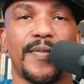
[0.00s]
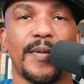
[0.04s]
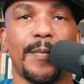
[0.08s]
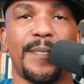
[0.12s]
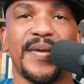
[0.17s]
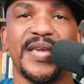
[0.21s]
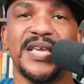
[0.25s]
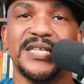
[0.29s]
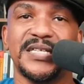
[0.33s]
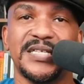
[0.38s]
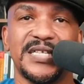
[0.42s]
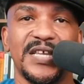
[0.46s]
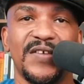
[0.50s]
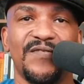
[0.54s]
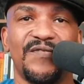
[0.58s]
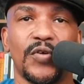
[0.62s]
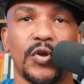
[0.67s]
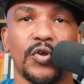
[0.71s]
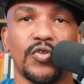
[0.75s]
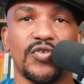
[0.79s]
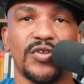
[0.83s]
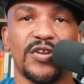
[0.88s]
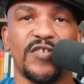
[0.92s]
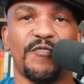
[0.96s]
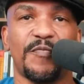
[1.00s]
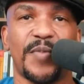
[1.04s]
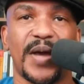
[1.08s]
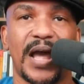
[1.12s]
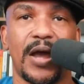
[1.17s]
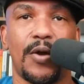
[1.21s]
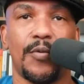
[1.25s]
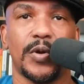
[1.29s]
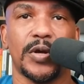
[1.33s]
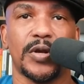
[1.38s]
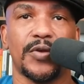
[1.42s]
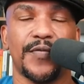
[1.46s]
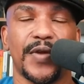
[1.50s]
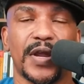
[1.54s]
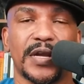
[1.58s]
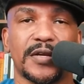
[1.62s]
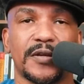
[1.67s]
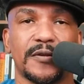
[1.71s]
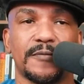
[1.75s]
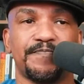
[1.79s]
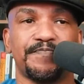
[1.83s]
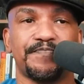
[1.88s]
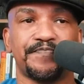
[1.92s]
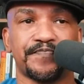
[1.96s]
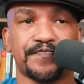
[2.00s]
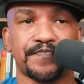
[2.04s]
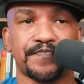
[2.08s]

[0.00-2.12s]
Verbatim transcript: the P C version of PowerDirector.